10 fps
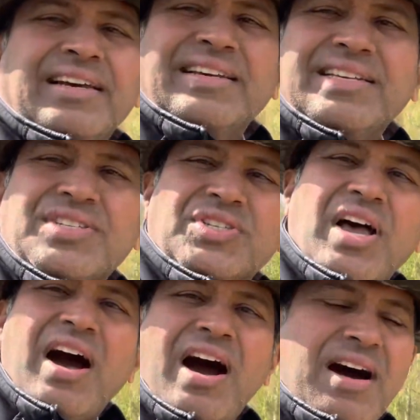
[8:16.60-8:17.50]
It's
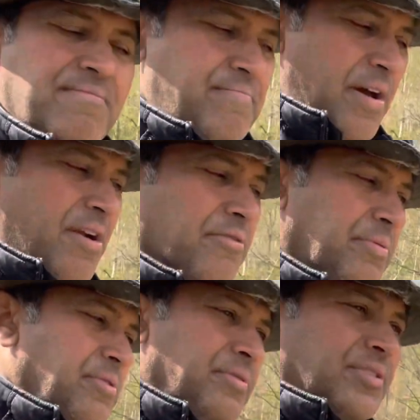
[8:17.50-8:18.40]

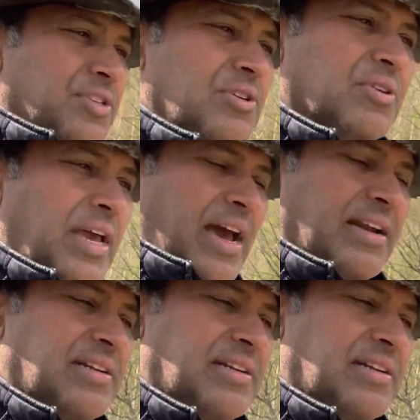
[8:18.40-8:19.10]
unbearable to look at.